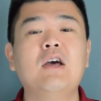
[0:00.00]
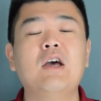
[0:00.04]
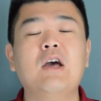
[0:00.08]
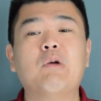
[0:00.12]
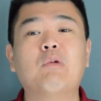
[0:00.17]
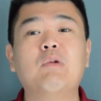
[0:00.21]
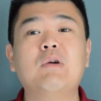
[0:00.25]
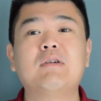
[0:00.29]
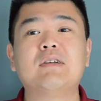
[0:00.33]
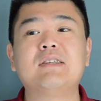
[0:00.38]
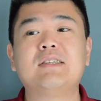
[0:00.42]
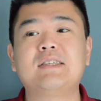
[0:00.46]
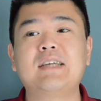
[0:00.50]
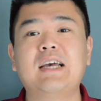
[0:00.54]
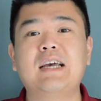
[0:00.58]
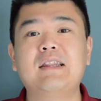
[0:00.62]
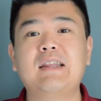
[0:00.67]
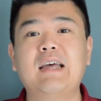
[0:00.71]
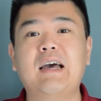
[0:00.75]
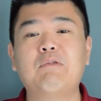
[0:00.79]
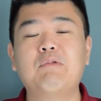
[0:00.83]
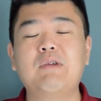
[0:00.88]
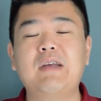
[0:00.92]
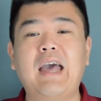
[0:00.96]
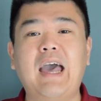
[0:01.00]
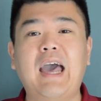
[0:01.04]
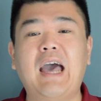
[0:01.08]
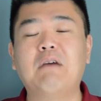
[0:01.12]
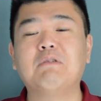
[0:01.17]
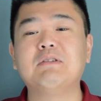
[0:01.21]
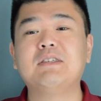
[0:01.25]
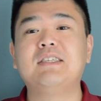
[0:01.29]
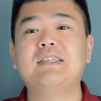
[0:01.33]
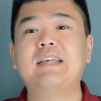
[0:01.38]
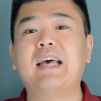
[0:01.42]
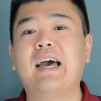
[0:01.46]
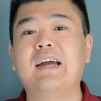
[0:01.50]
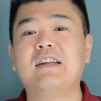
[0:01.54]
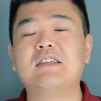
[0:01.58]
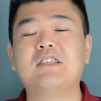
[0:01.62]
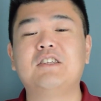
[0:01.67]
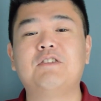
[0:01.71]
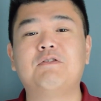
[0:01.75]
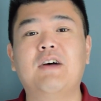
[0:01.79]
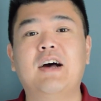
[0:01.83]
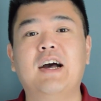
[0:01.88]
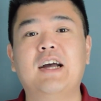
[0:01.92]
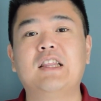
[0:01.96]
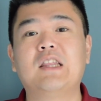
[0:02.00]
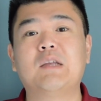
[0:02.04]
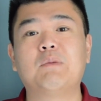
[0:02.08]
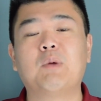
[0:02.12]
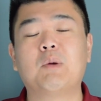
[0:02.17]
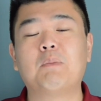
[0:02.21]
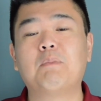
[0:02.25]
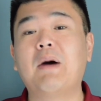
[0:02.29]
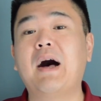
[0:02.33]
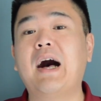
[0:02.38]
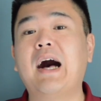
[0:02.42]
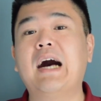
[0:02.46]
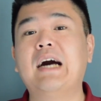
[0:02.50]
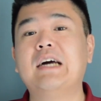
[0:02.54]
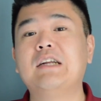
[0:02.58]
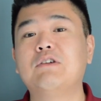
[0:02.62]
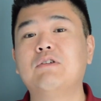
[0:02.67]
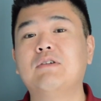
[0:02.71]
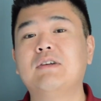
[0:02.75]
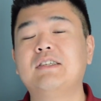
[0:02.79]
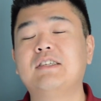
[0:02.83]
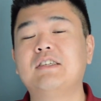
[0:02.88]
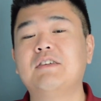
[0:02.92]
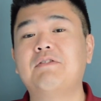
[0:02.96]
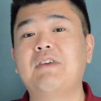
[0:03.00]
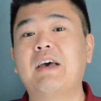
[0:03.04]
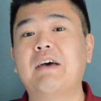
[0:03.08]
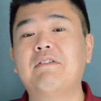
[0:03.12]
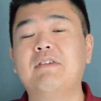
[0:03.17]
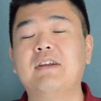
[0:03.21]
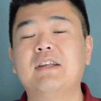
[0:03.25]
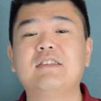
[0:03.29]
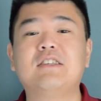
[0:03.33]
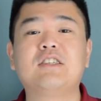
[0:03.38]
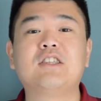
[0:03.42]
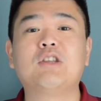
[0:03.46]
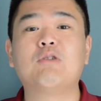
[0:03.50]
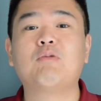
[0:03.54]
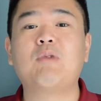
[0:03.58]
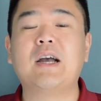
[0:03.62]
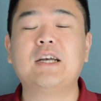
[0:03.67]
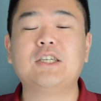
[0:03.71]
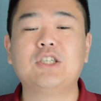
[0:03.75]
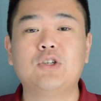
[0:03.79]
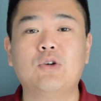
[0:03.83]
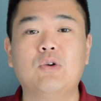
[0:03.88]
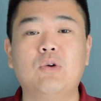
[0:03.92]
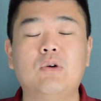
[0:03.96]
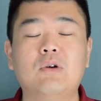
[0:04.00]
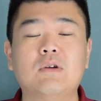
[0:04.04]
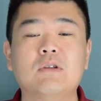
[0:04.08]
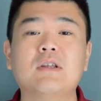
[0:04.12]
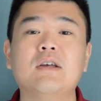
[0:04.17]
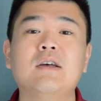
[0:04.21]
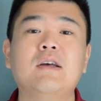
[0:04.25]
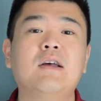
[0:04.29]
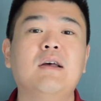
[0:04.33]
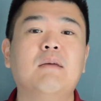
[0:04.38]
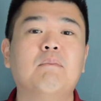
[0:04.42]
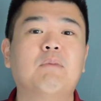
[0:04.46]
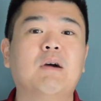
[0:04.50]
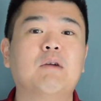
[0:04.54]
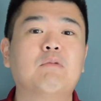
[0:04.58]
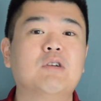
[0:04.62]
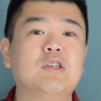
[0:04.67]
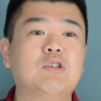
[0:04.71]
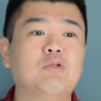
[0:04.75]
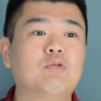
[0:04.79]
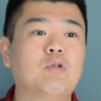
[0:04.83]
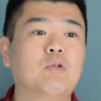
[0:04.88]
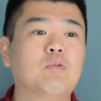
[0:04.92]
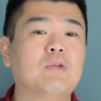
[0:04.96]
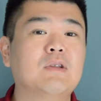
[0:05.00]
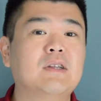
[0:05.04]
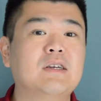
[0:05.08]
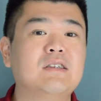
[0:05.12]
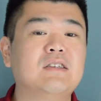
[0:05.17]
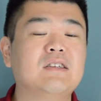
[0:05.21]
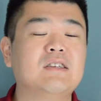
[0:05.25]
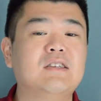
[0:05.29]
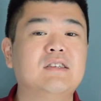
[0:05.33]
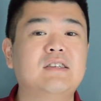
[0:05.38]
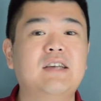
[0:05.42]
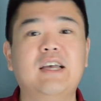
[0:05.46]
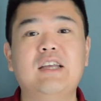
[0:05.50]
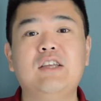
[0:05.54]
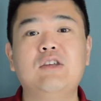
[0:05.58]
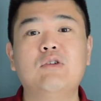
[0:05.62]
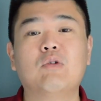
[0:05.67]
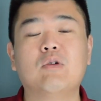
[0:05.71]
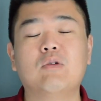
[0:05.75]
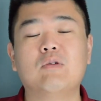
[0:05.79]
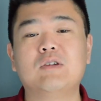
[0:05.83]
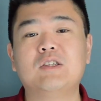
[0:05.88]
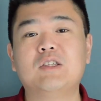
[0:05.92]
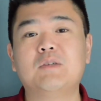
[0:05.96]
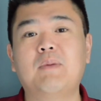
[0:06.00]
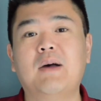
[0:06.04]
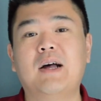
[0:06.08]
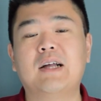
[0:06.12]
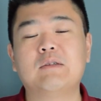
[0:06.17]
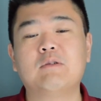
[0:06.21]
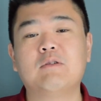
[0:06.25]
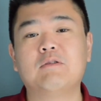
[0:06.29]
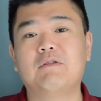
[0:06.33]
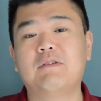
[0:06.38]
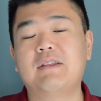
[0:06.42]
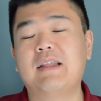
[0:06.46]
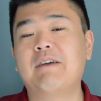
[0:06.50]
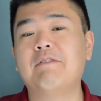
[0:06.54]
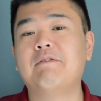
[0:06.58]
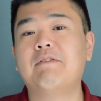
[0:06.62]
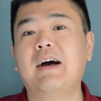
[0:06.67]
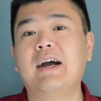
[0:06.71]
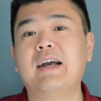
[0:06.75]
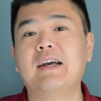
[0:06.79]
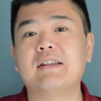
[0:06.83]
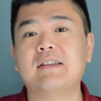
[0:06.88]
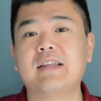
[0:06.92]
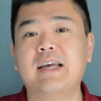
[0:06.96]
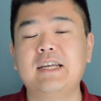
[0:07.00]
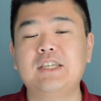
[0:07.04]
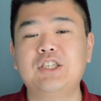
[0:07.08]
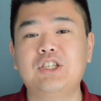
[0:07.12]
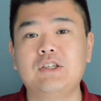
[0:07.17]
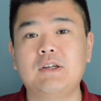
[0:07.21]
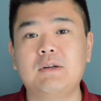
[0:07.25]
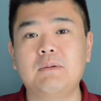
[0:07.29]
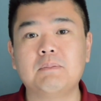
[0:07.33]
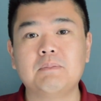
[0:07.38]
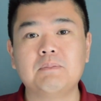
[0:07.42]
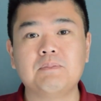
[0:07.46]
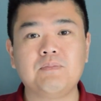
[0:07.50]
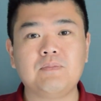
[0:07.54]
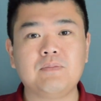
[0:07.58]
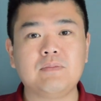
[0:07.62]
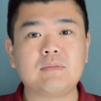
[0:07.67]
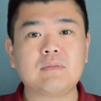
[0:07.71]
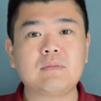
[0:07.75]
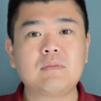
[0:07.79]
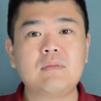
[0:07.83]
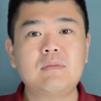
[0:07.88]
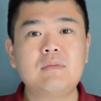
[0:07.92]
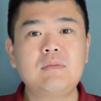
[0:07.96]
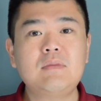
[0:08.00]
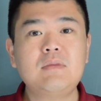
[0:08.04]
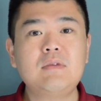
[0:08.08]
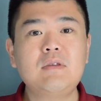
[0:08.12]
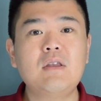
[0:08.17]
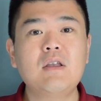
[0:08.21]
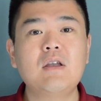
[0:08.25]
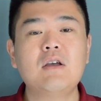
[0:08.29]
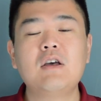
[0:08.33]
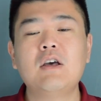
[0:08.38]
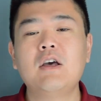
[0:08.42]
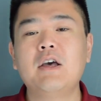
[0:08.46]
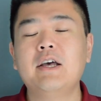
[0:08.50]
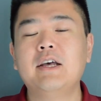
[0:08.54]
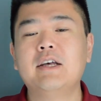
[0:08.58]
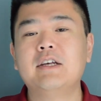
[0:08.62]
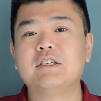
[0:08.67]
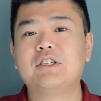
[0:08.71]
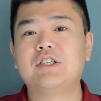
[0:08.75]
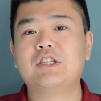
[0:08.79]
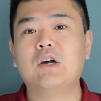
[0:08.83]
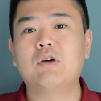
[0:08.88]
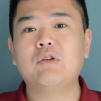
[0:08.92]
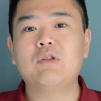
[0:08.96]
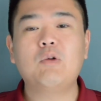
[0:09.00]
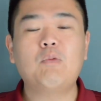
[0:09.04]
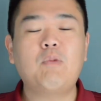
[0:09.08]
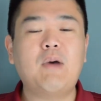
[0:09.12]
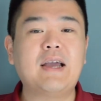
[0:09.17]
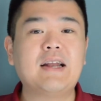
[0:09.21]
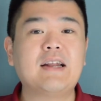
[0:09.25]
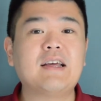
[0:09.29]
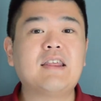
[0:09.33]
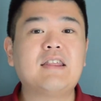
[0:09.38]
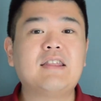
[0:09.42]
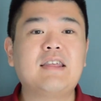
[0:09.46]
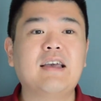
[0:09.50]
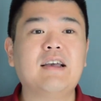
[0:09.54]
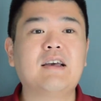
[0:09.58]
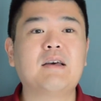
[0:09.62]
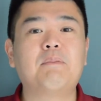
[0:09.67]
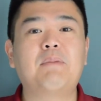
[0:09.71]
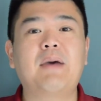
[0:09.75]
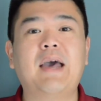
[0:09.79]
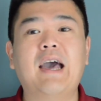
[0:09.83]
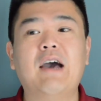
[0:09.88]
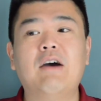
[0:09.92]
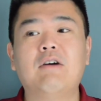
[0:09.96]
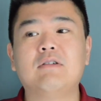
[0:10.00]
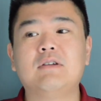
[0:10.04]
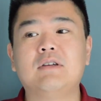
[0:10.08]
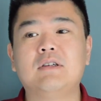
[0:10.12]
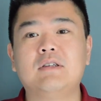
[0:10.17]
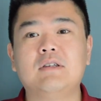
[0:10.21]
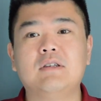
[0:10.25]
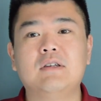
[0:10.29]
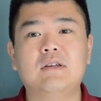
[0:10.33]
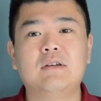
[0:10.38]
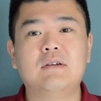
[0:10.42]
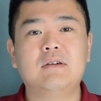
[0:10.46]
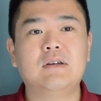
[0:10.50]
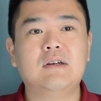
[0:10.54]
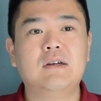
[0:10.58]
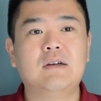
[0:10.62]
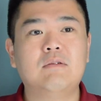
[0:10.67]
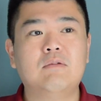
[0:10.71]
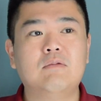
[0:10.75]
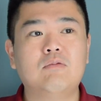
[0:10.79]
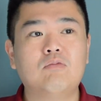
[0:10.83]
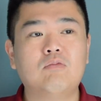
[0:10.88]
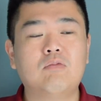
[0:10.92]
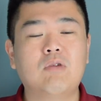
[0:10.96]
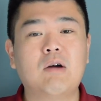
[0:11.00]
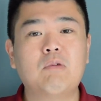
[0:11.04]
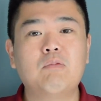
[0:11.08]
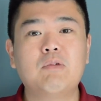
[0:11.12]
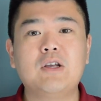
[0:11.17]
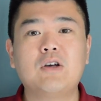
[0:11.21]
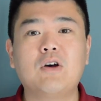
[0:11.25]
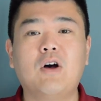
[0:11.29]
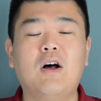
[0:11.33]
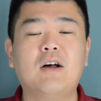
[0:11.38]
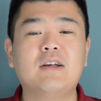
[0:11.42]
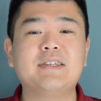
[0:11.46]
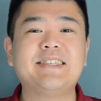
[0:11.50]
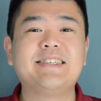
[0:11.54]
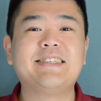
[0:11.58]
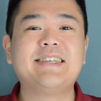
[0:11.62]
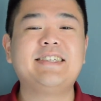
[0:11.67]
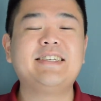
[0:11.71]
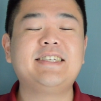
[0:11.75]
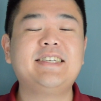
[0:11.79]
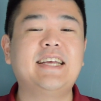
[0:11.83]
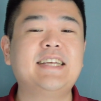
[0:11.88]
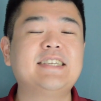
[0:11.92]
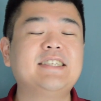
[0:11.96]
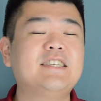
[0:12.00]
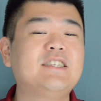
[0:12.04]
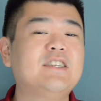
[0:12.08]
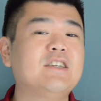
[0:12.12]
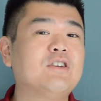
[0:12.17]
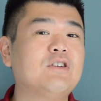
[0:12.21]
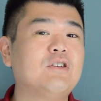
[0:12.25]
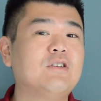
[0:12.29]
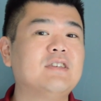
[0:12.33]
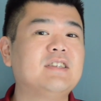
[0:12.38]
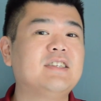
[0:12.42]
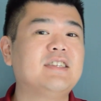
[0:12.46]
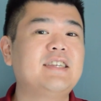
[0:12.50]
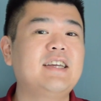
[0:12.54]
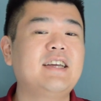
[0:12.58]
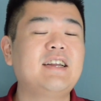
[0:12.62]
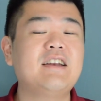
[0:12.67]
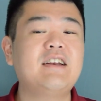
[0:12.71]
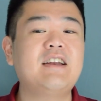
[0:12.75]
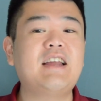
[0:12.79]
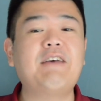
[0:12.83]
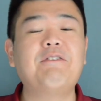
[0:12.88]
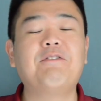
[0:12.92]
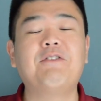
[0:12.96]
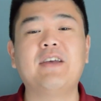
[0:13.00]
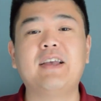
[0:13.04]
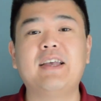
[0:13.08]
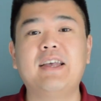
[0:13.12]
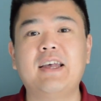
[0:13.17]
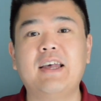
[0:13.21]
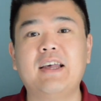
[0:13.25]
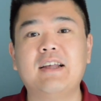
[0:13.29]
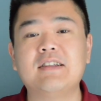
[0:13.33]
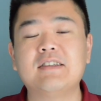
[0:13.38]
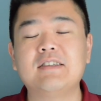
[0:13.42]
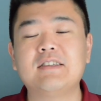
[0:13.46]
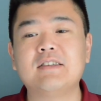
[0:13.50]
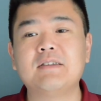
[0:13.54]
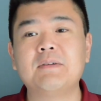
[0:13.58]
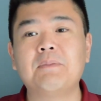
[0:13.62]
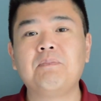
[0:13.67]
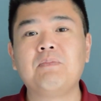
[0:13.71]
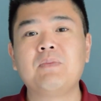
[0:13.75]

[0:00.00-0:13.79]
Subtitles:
we would say that we have satisfied the preponderance of evidence threshold by which we're willing to say you are responsible for that violation. So the way to think about what we call statistical significance